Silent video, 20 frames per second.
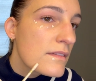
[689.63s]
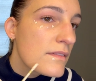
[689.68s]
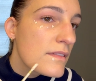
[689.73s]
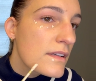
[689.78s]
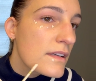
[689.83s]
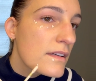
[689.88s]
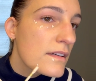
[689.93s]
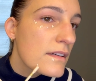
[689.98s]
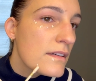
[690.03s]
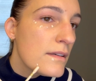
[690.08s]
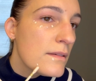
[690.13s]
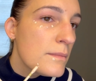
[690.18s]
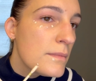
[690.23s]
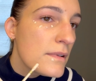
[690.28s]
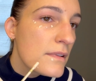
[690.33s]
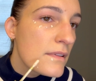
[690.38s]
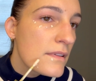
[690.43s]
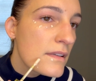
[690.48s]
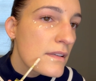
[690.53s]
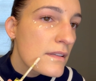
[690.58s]
A
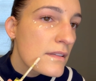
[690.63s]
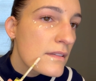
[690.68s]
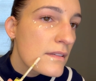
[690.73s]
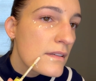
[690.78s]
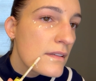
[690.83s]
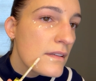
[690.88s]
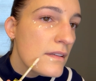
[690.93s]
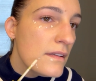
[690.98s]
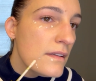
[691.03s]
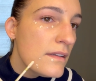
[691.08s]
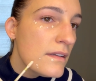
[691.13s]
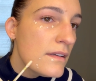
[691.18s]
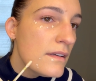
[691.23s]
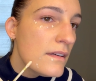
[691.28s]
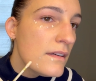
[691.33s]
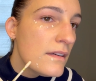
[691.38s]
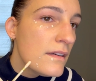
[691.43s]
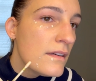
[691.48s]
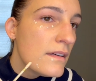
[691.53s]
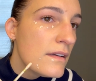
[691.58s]
couple things right
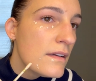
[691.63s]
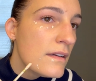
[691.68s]
here.